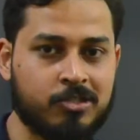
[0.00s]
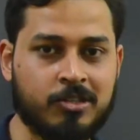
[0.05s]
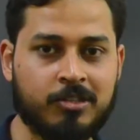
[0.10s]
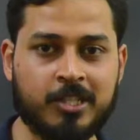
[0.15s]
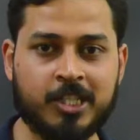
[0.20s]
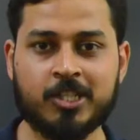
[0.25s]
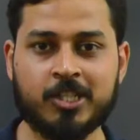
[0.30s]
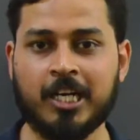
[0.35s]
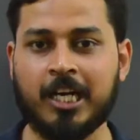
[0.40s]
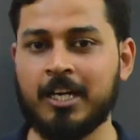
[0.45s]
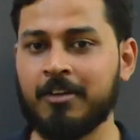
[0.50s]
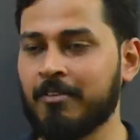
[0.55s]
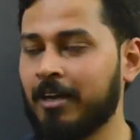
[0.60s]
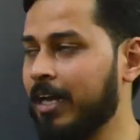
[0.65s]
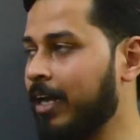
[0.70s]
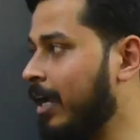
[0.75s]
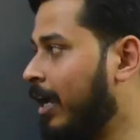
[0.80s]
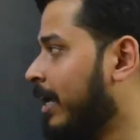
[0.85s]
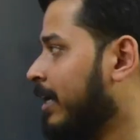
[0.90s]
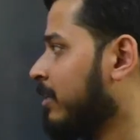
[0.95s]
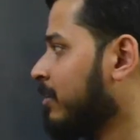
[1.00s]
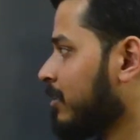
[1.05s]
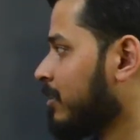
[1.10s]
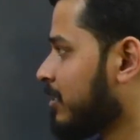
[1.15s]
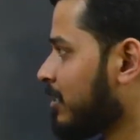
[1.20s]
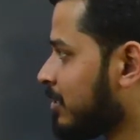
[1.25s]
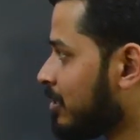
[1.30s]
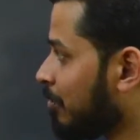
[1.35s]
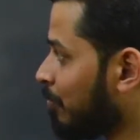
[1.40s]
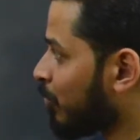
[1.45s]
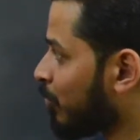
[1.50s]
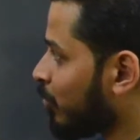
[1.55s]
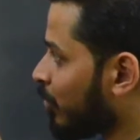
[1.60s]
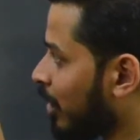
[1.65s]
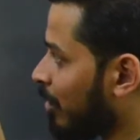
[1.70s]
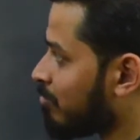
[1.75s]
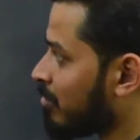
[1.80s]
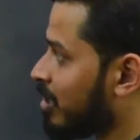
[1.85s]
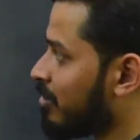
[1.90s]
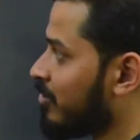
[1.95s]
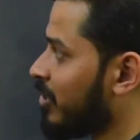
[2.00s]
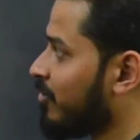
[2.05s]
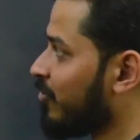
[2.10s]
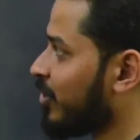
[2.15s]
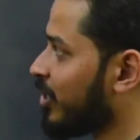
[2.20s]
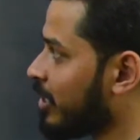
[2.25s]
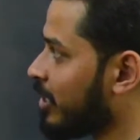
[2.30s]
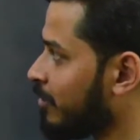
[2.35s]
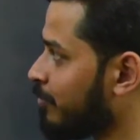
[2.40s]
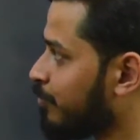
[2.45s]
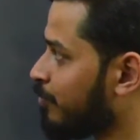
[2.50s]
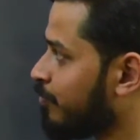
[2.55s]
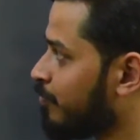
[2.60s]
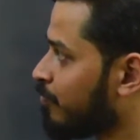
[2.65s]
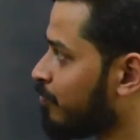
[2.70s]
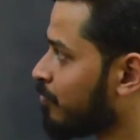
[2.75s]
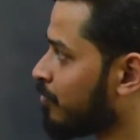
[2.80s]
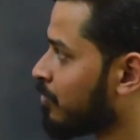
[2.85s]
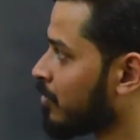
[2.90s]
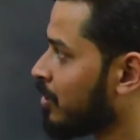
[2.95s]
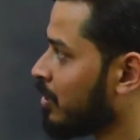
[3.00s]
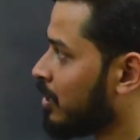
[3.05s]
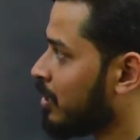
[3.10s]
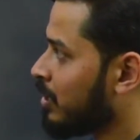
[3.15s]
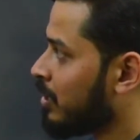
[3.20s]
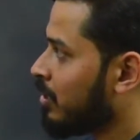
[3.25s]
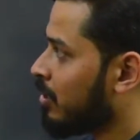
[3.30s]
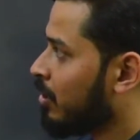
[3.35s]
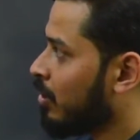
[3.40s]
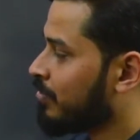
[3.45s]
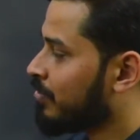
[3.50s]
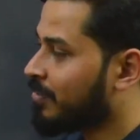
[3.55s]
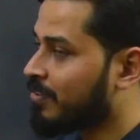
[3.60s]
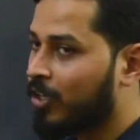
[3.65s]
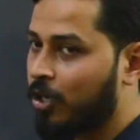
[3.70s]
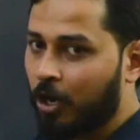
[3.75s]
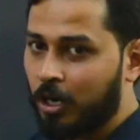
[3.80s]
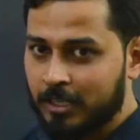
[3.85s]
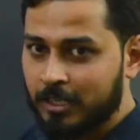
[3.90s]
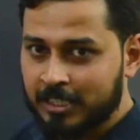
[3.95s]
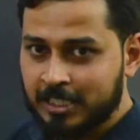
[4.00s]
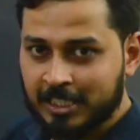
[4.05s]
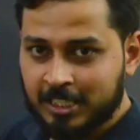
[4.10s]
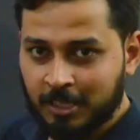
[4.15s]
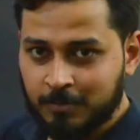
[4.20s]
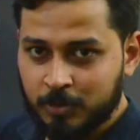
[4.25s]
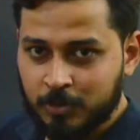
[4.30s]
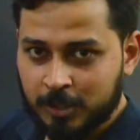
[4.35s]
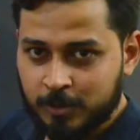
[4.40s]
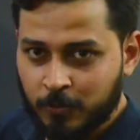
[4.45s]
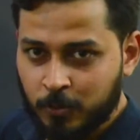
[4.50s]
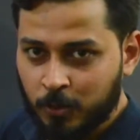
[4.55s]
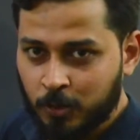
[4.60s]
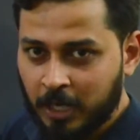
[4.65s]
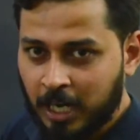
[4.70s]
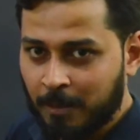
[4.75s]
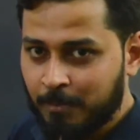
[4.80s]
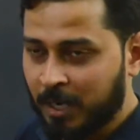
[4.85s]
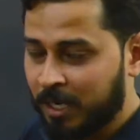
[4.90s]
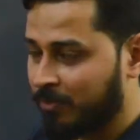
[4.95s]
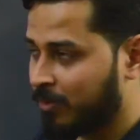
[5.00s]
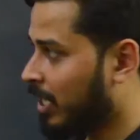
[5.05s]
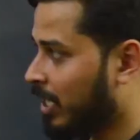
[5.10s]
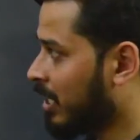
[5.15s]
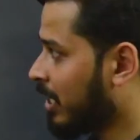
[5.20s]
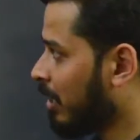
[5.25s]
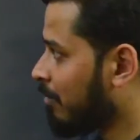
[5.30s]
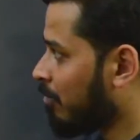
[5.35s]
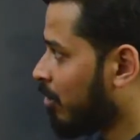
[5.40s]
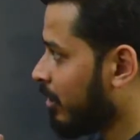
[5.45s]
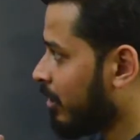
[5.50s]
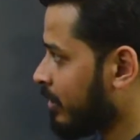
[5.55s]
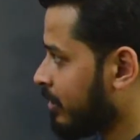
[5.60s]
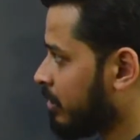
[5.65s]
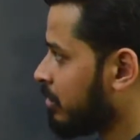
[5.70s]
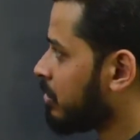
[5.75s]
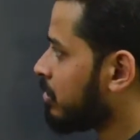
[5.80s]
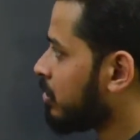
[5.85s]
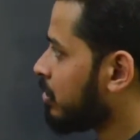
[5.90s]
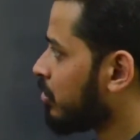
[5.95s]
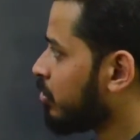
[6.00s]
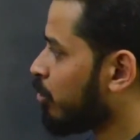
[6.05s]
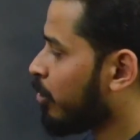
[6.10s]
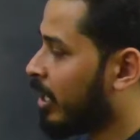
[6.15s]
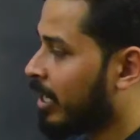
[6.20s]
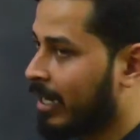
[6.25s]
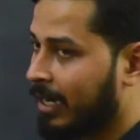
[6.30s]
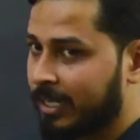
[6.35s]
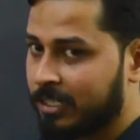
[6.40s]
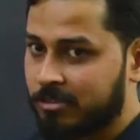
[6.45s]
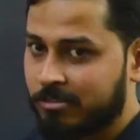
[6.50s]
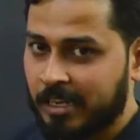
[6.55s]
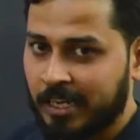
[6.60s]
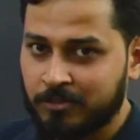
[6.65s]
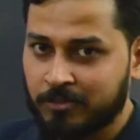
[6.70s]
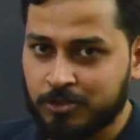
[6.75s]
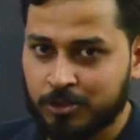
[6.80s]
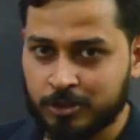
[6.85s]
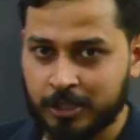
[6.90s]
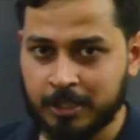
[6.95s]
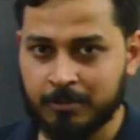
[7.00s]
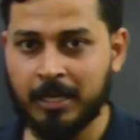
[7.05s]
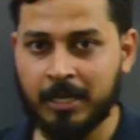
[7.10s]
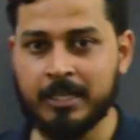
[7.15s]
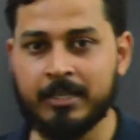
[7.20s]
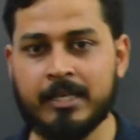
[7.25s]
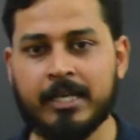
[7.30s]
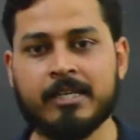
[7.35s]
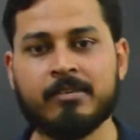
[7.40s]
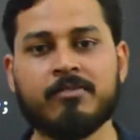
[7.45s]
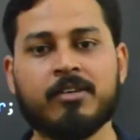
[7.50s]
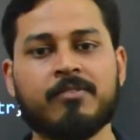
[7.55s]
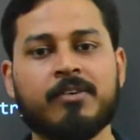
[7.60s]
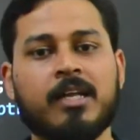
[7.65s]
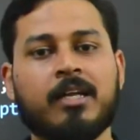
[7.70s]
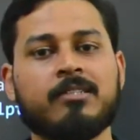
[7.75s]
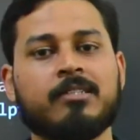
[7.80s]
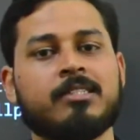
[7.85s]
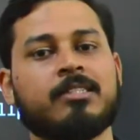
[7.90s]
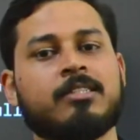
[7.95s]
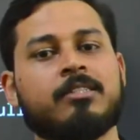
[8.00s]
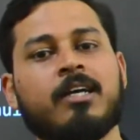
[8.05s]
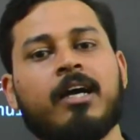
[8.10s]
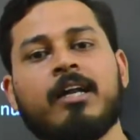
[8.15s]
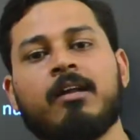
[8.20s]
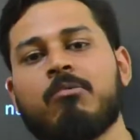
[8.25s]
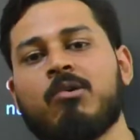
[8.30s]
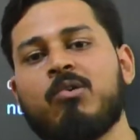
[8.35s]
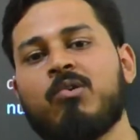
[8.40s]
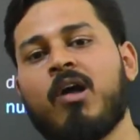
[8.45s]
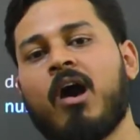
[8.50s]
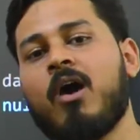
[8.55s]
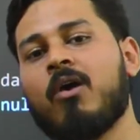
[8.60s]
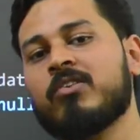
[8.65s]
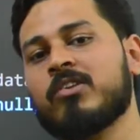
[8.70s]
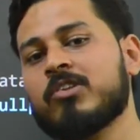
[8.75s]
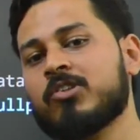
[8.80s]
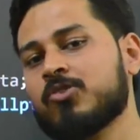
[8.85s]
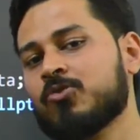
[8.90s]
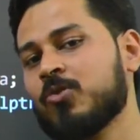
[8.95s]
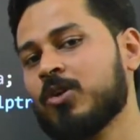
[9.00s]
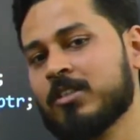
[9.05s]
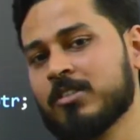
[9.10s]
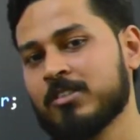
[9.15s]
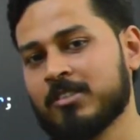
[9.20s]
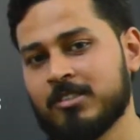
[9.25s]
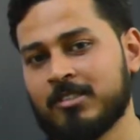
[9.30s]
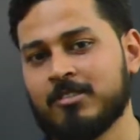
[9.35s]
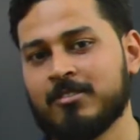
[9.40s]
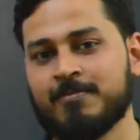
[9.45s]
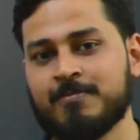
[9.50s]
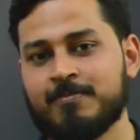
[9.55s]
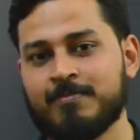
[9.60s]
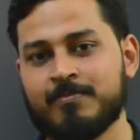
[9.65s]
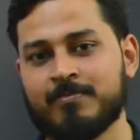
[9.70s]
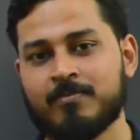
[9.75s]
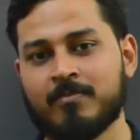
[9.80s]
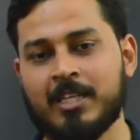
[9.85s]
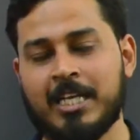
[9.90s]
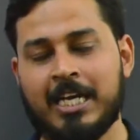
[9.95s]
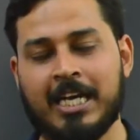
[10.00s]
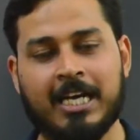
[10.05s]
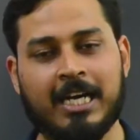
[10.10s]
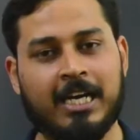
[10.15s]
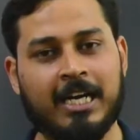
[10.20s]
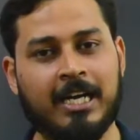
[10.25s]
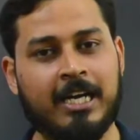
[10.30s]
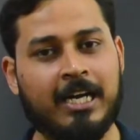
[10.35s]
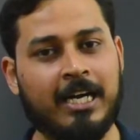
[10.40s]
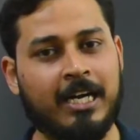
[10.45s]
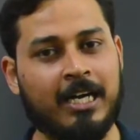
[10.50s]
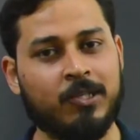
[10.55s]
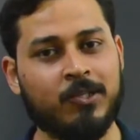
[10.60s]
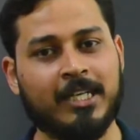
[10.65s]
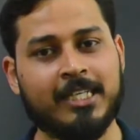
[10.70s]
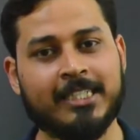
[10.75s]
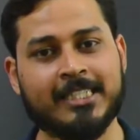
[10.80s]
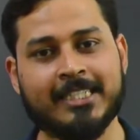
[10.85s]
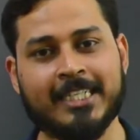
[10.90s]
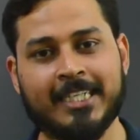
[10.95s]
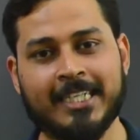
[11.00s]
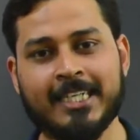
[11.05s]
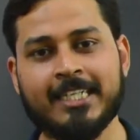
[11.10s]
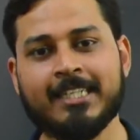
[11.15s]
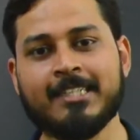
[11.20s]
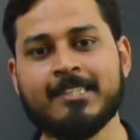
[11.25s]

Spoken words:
this really well, and this is the program that we have written. We will not disturb this program and we will come on to our next live stream, and then we will understand about how this works. Are you guys getting it?